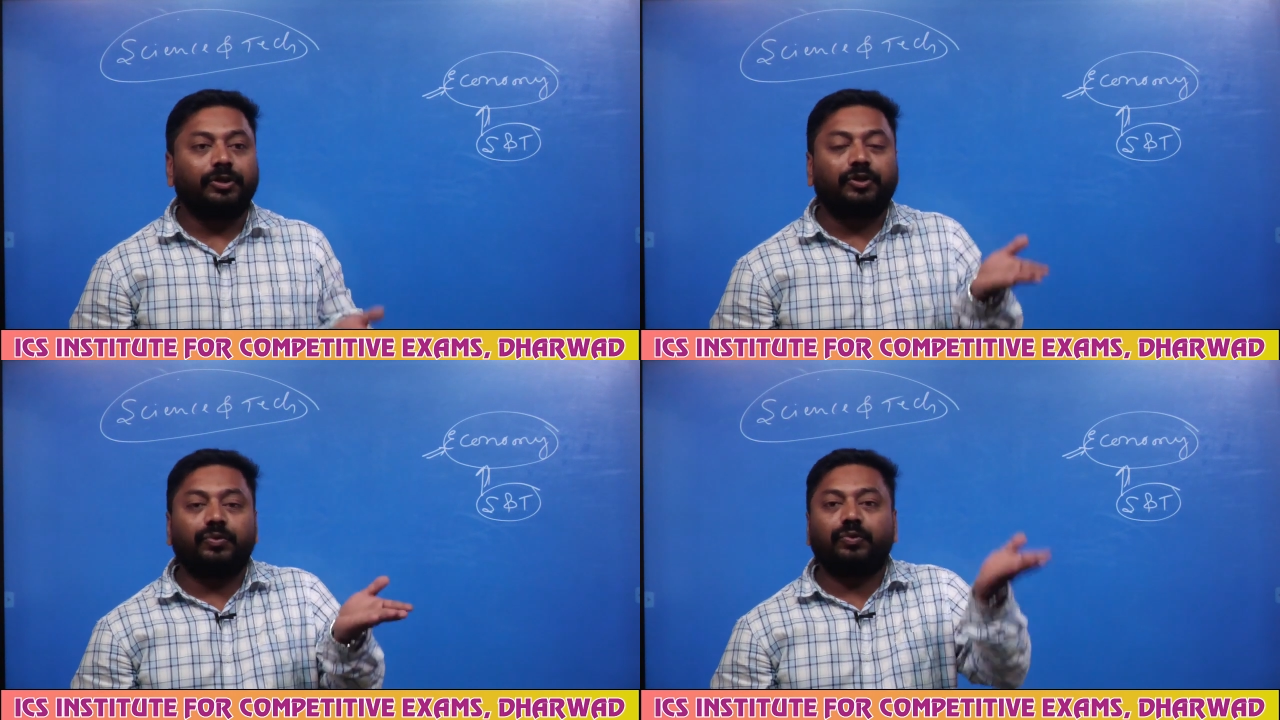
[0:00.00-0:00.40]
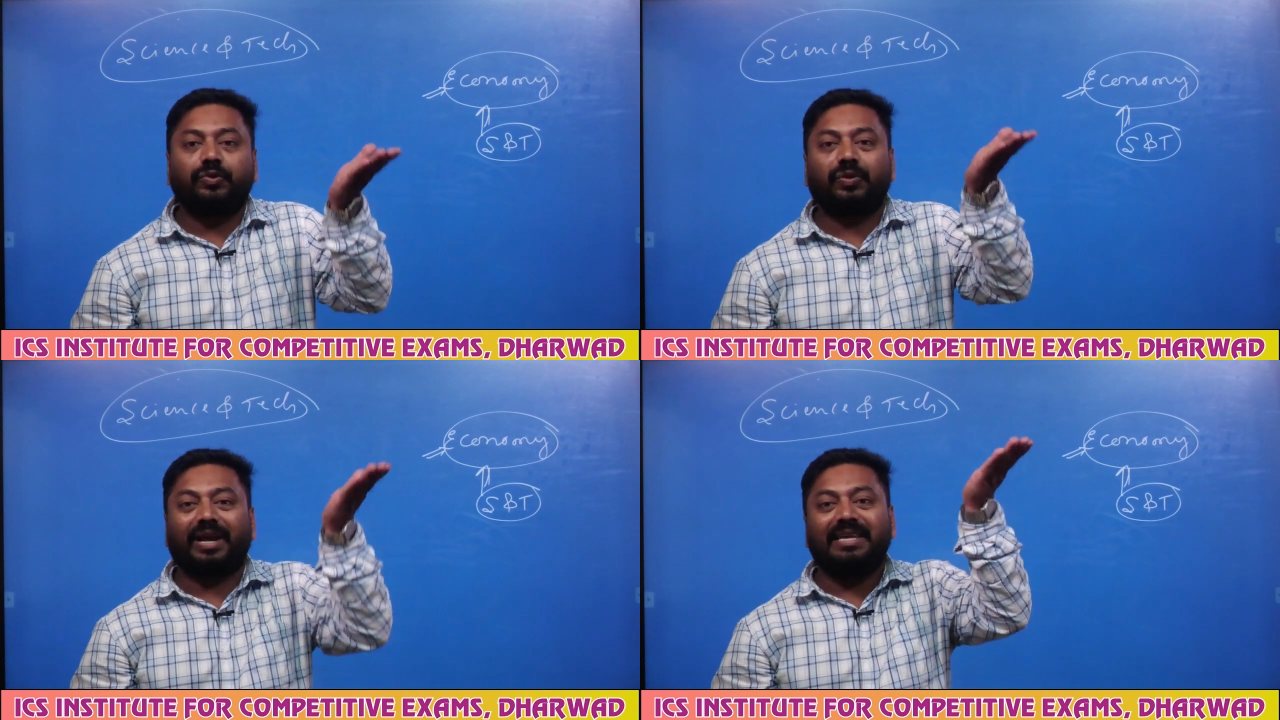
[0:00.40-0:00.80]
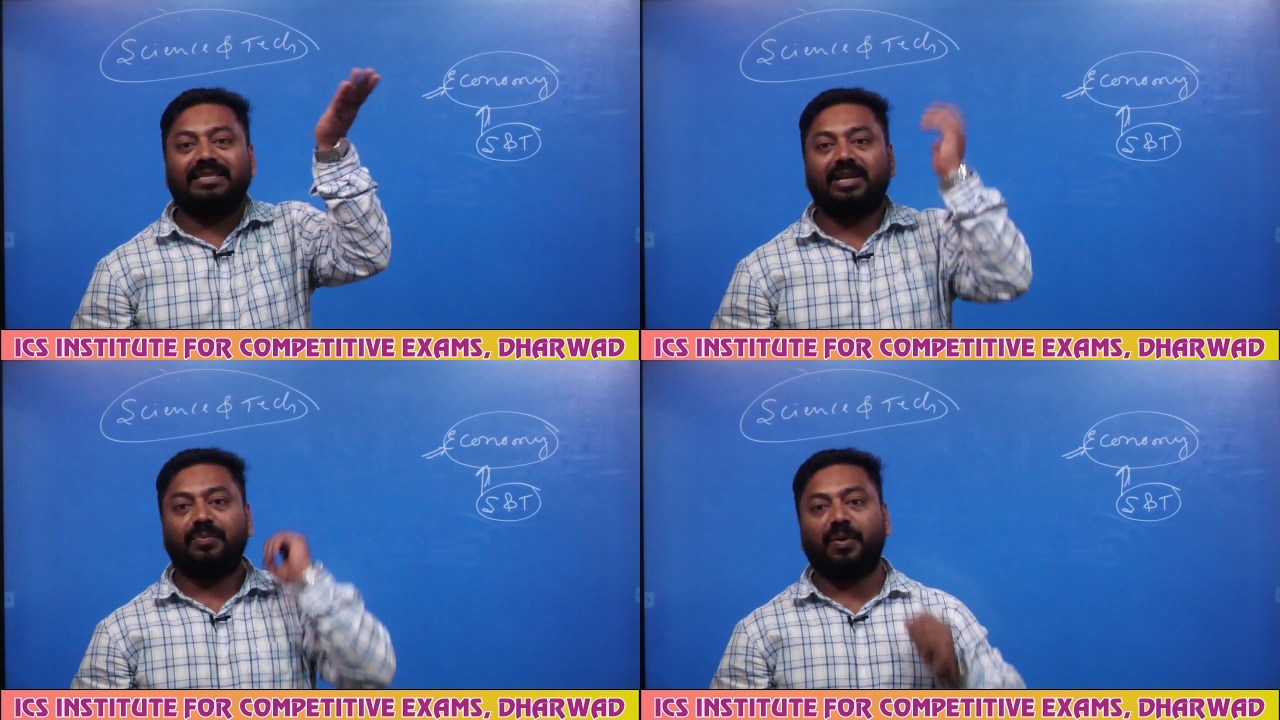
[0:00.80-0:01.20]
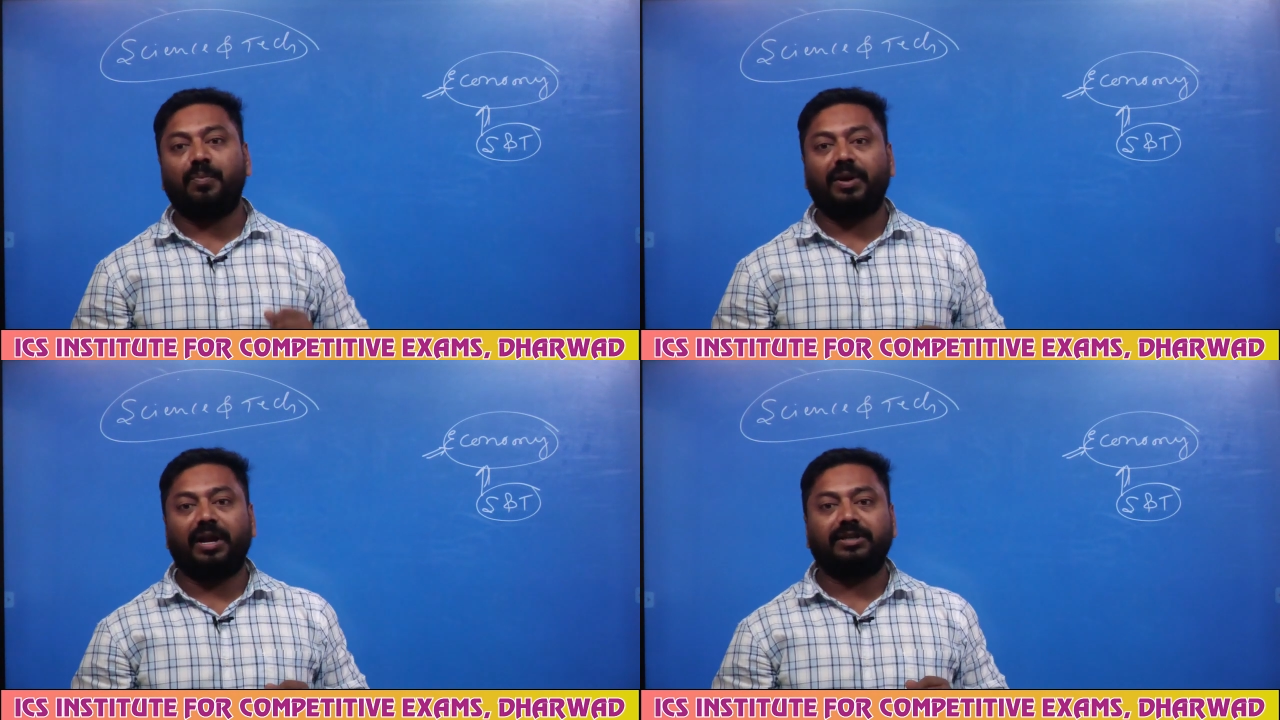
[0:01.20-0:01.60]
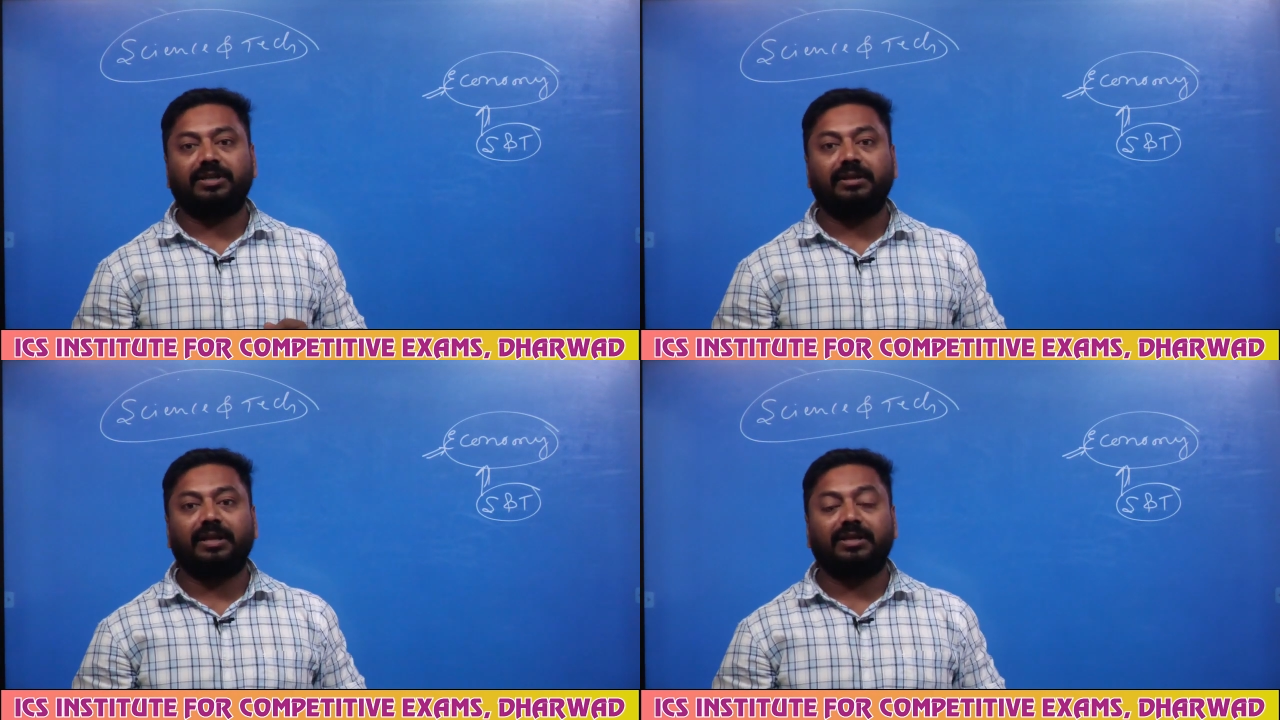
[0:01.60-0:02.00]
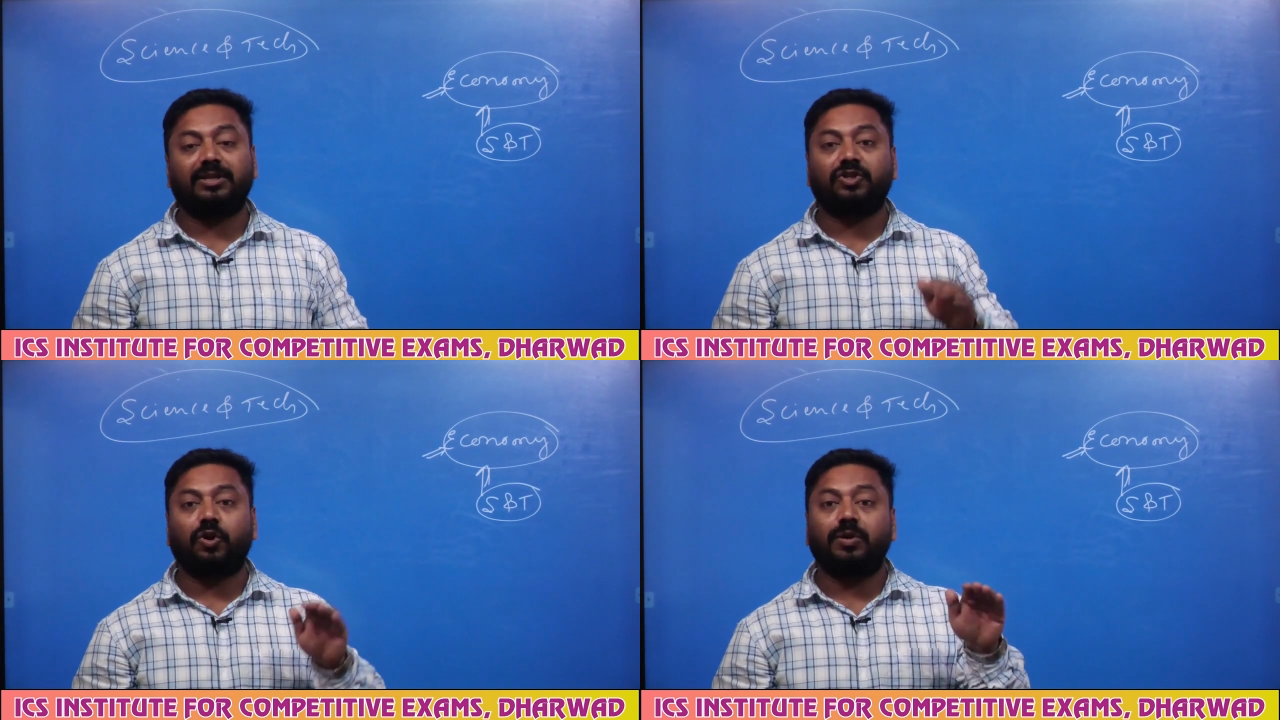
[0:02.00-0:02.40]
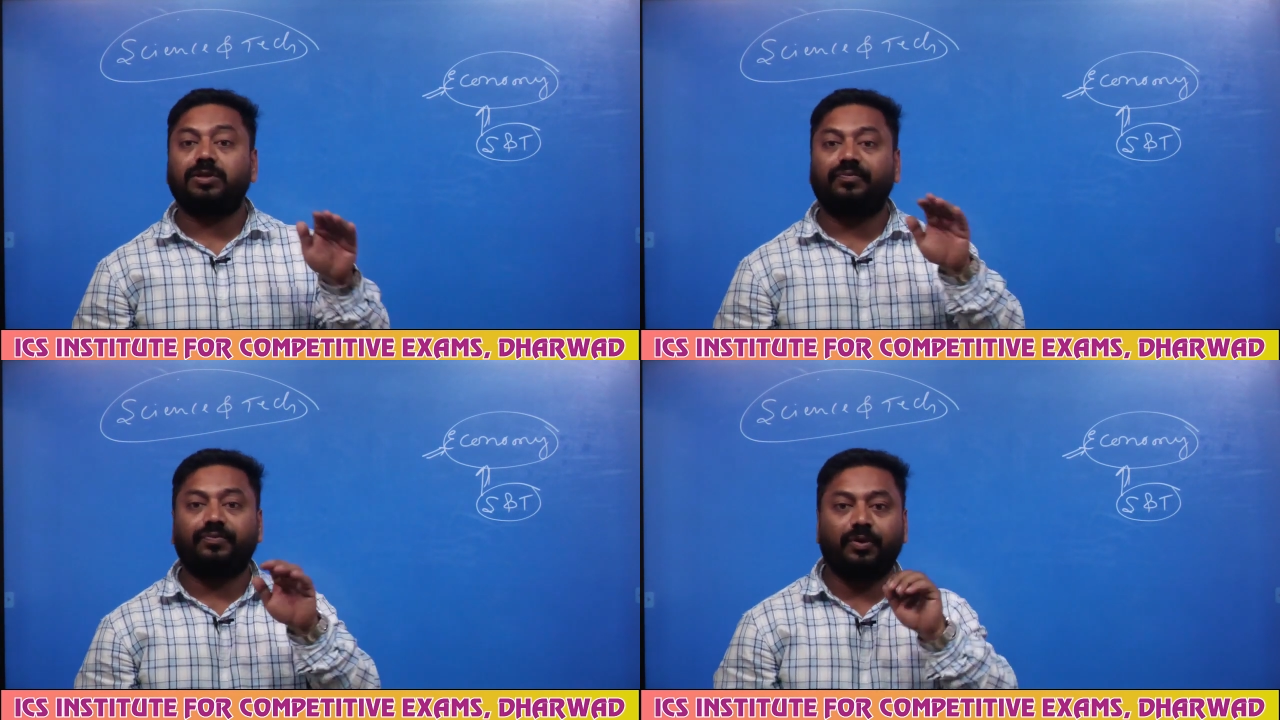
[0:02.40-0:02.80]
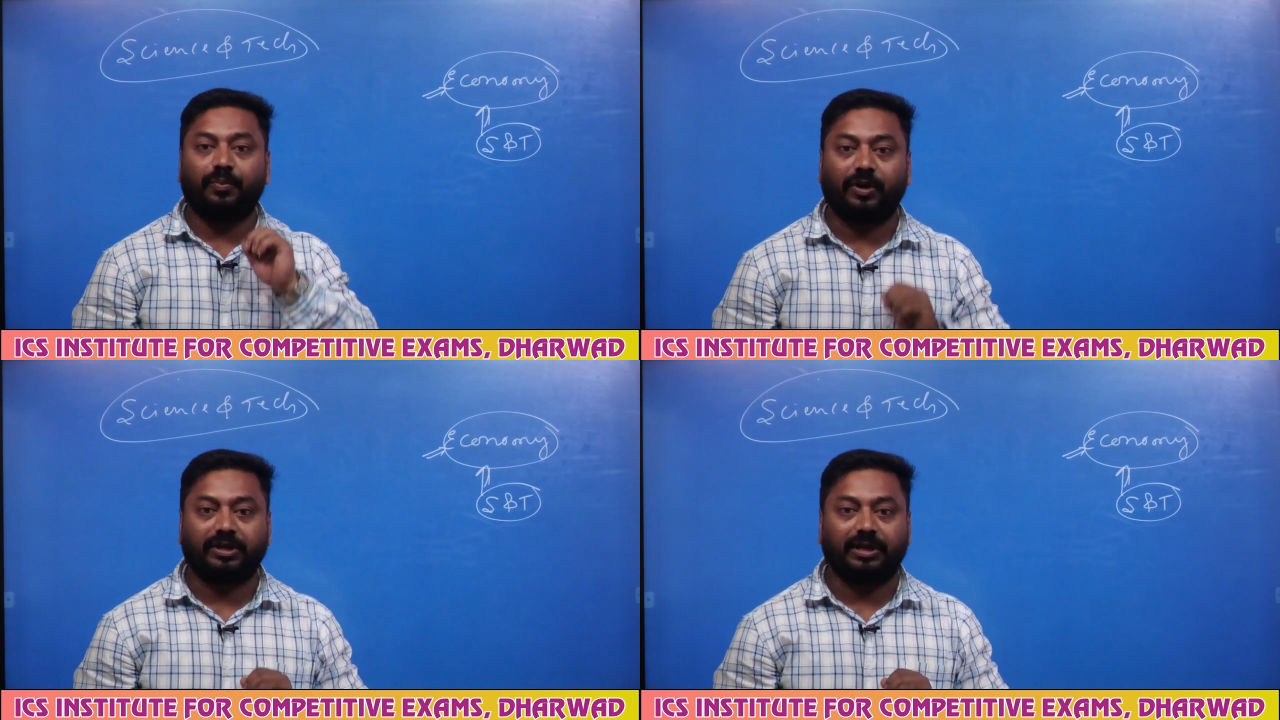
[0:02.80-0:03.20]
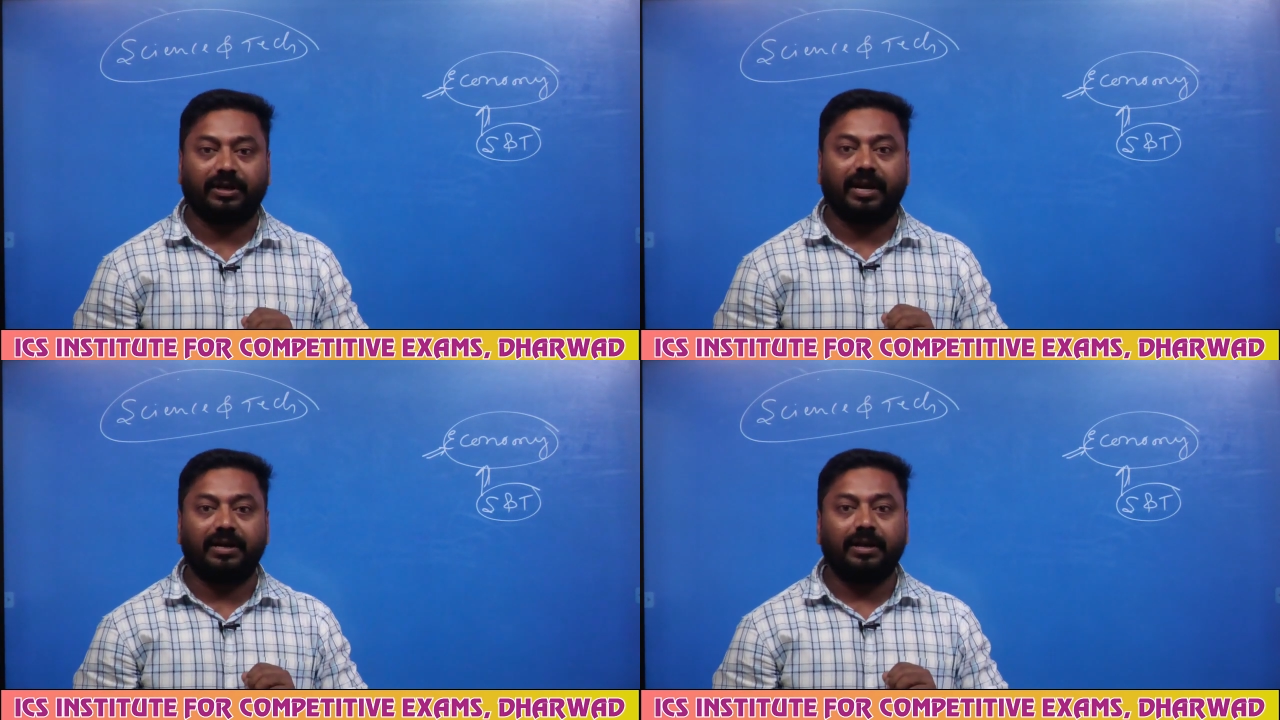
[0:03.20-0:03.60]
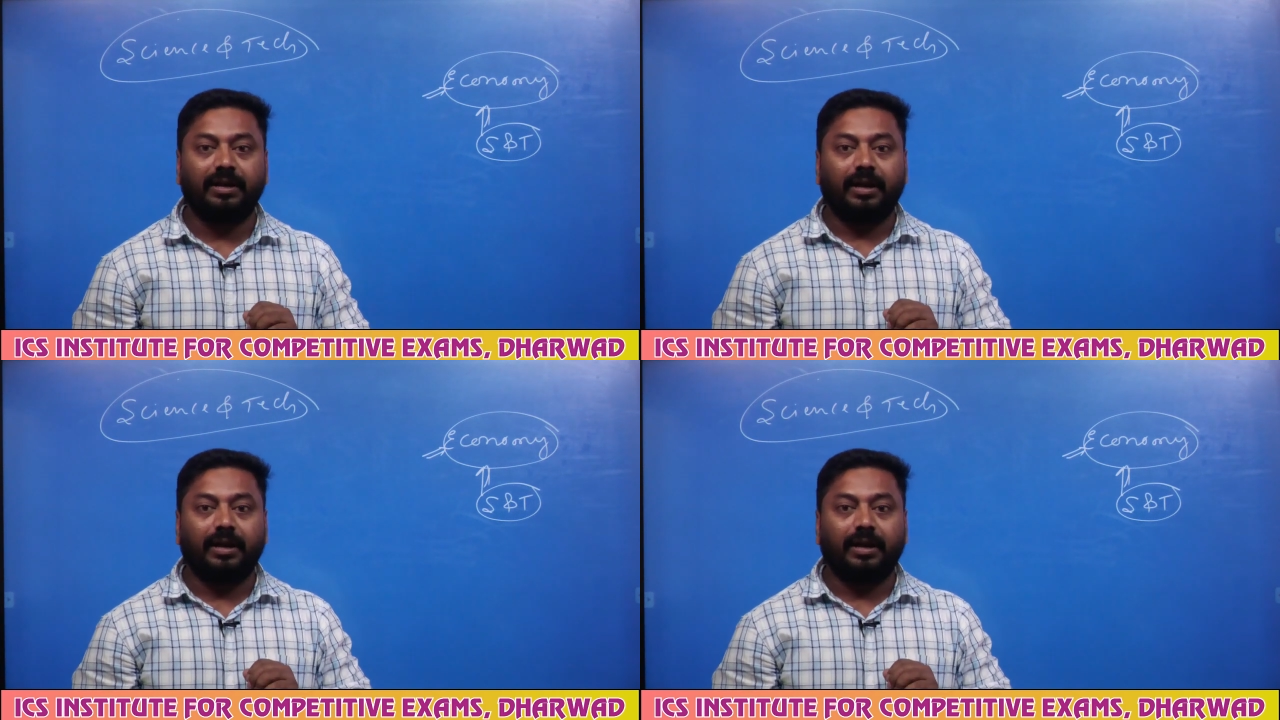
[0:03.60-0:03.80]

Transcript: due to rise in a population, there is a shortage of food production, right?